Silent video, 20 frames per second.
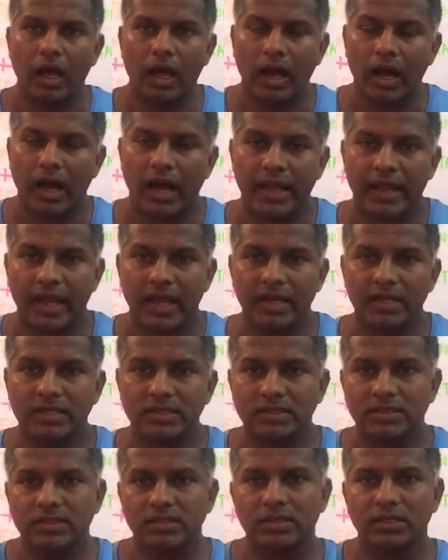Hi
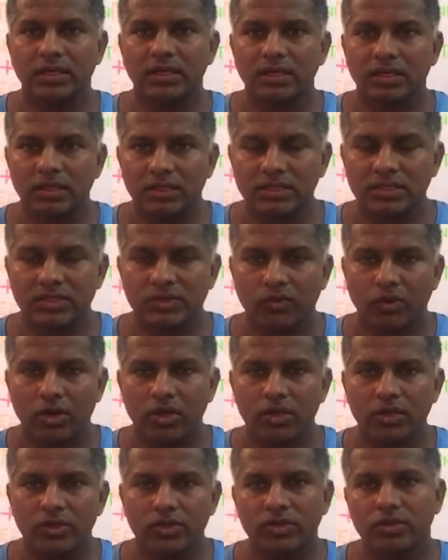guys, uh, just
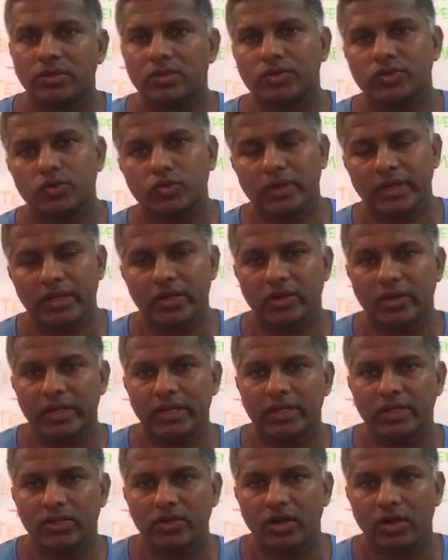want to
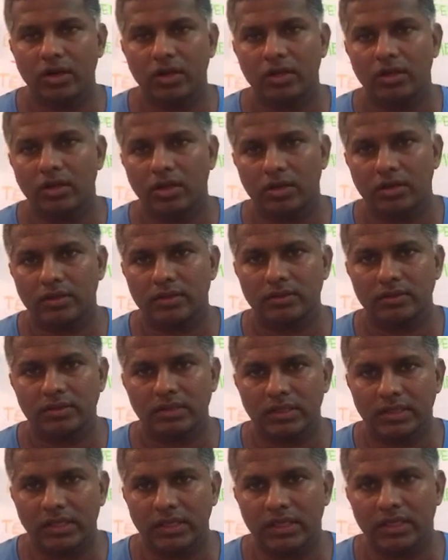educate you all
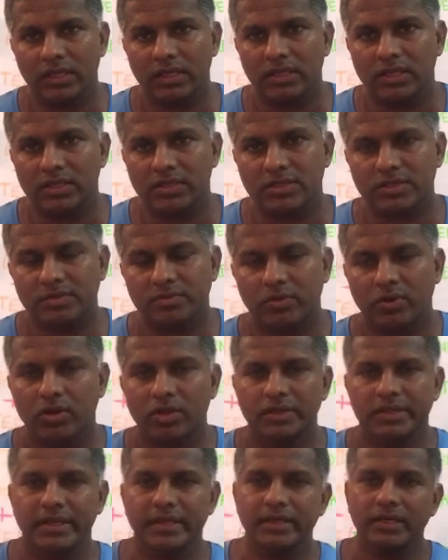on a small
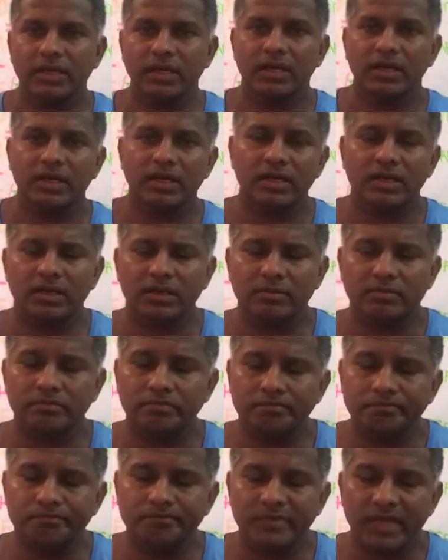thing uh,
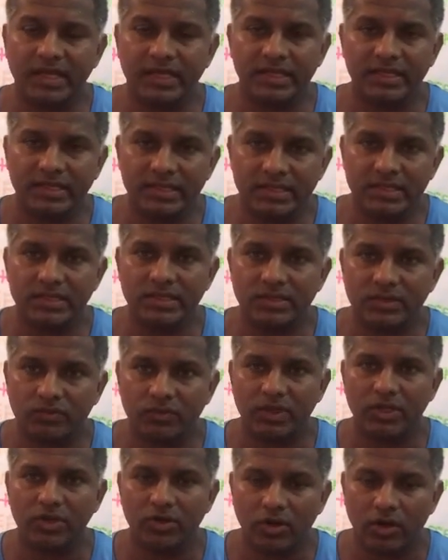that is
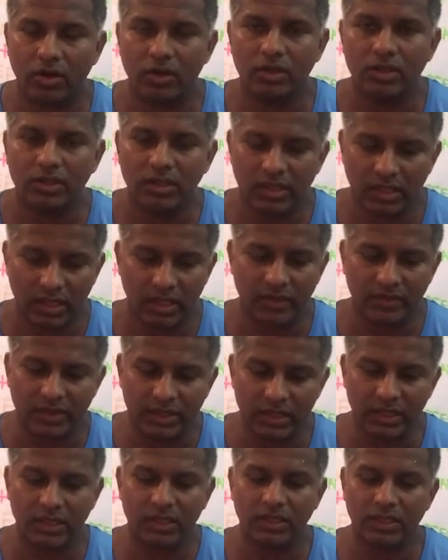what you call
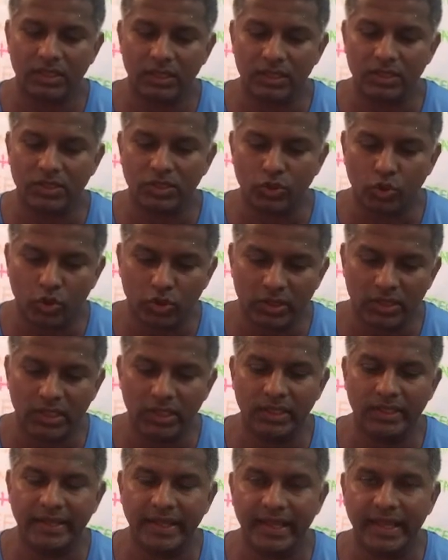the total
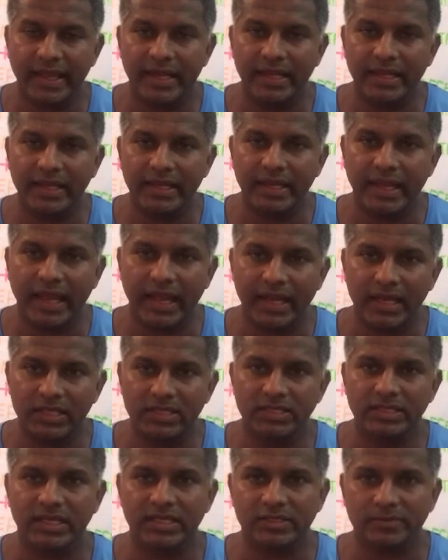daily
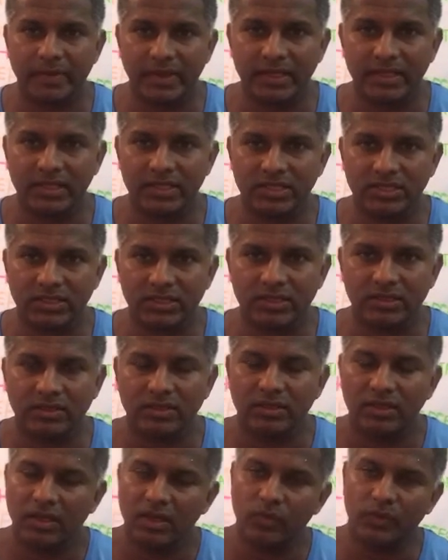energy expenditure
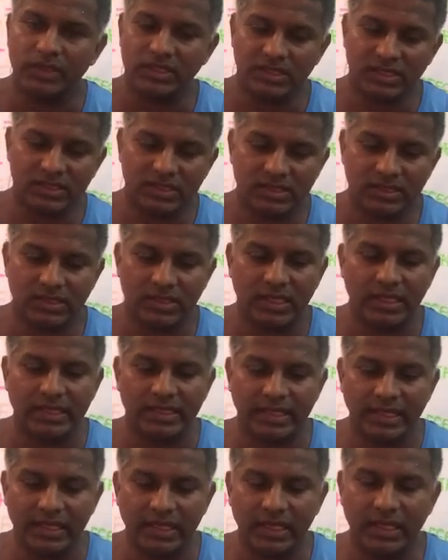which is
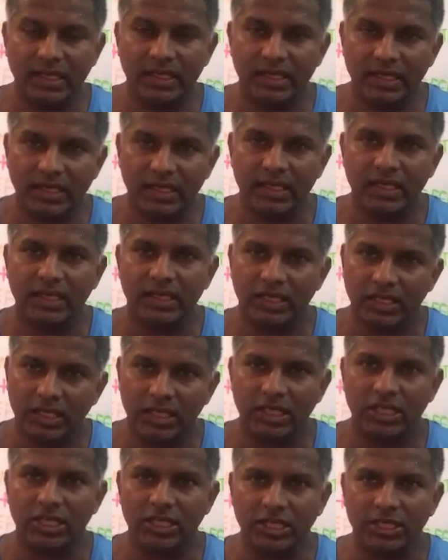
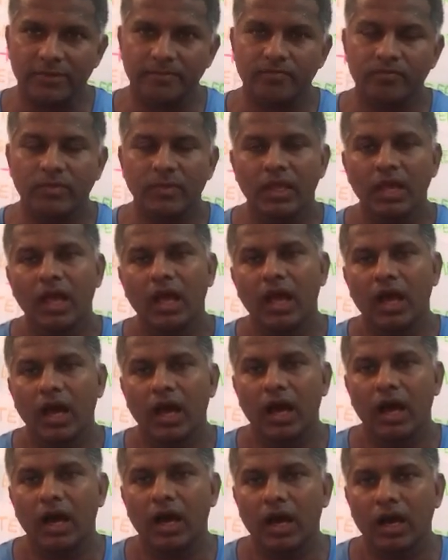TDEE.
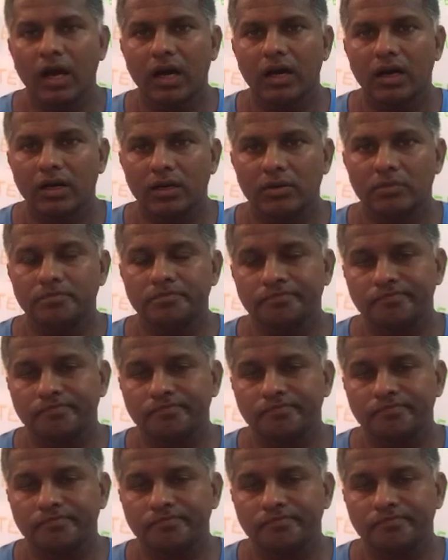Uh, um,